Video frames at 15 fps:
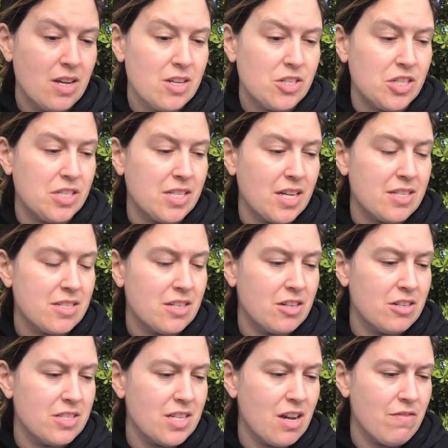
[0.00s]
She dusted
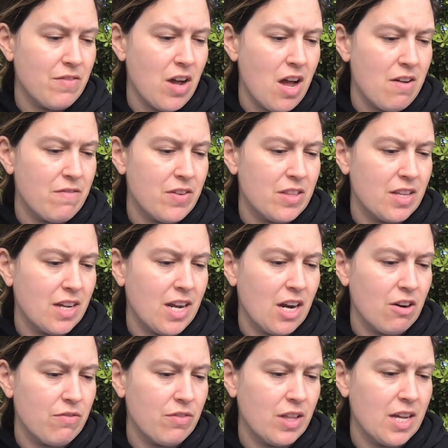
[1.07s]
herself off and then
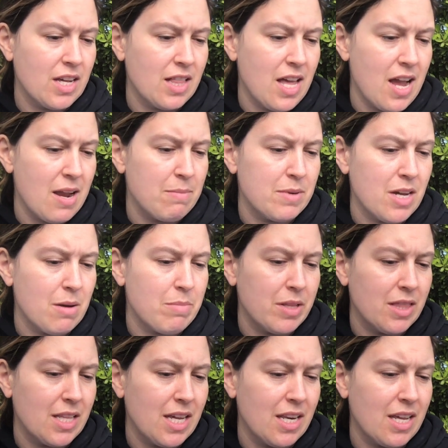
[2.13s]
carefully climbed up a
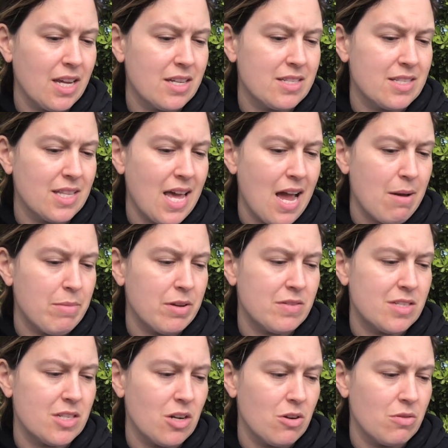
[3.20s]
leaning slab of
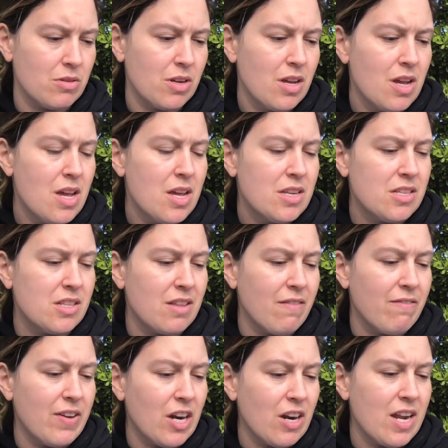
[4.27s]
stone to the
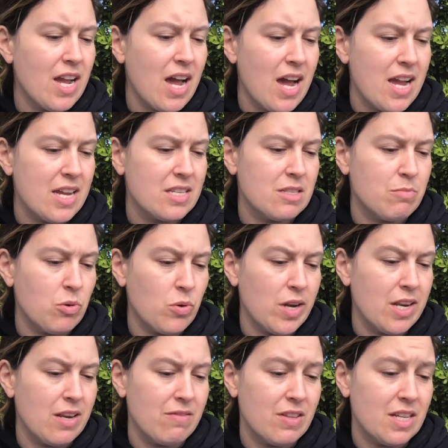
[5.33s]
very highest
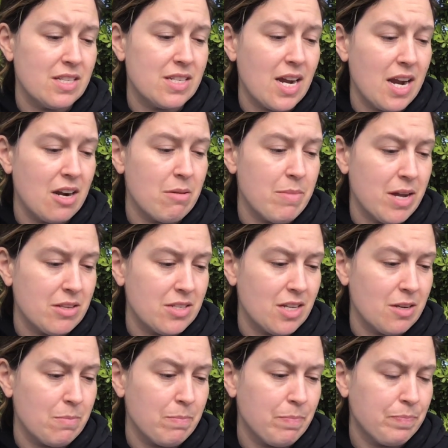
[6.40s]
point of the entire
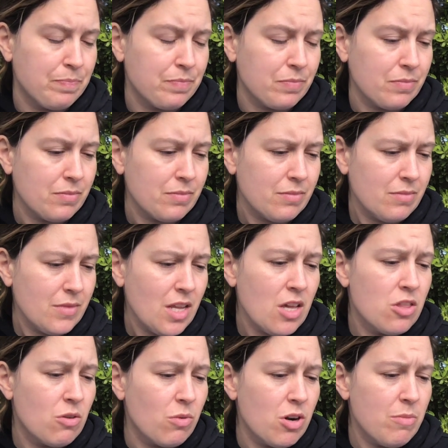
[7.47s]
mountain.
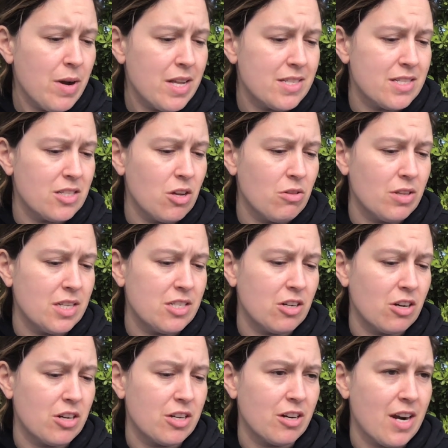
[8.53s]
The robot slowly
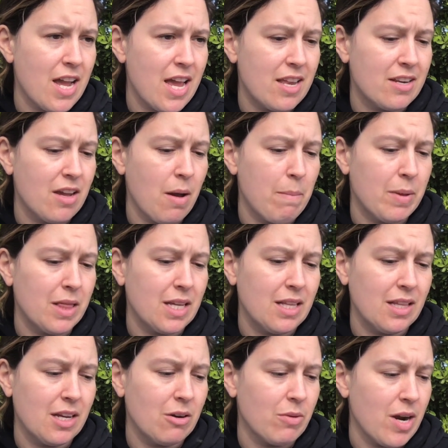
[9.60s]
turned her head
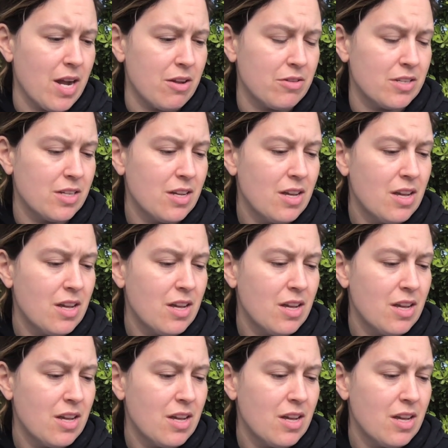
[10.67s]
completely around.